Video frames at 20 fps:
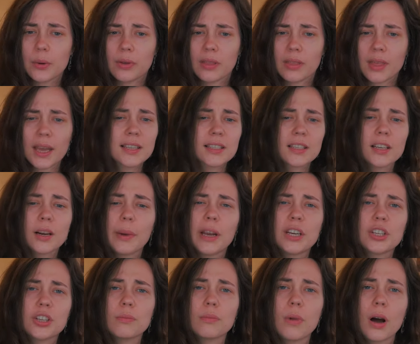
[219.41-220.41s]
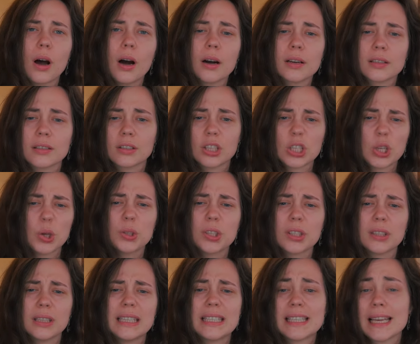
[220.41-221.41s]
with exclamation marks and
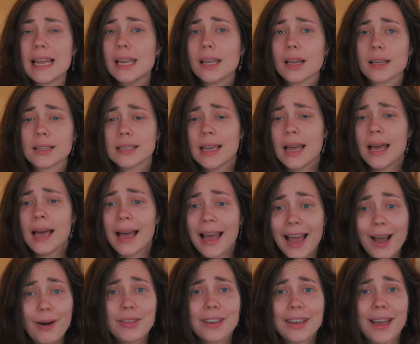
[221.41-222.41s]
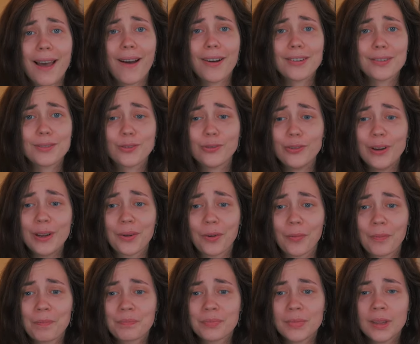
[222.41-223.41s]
constantly telling us how the characters
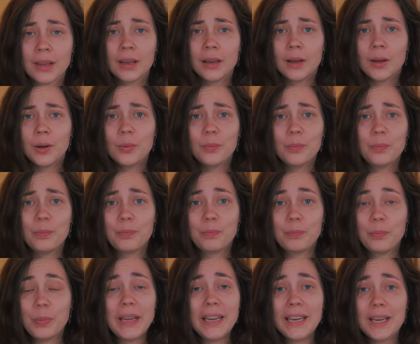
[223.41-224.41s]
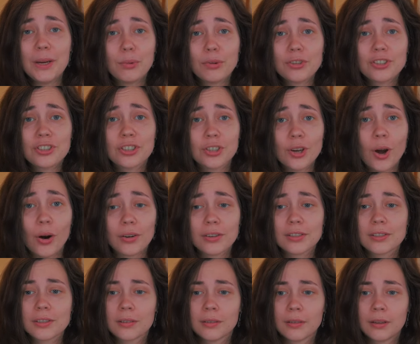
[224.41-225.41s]
feel. Bee was
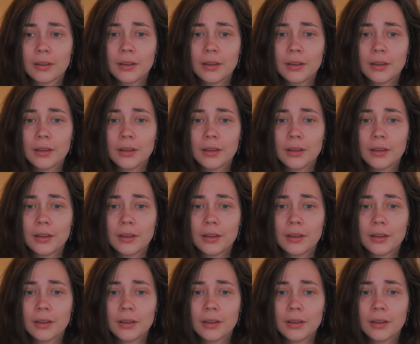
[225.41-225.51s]
shocked.